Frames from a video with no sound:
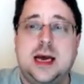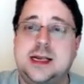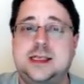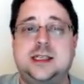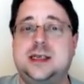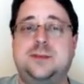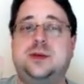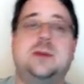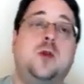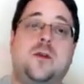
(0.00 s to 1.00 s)
It is
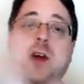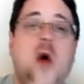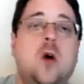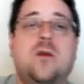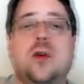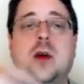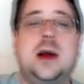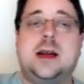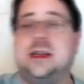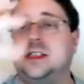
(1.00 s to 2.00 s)
simply moving
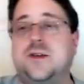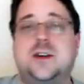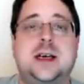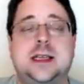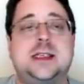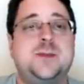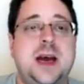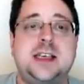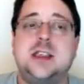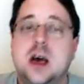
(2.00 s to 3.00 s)
over and it's filling the
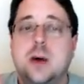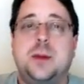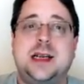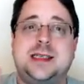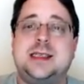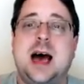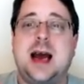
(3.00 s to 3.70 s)
space, but it's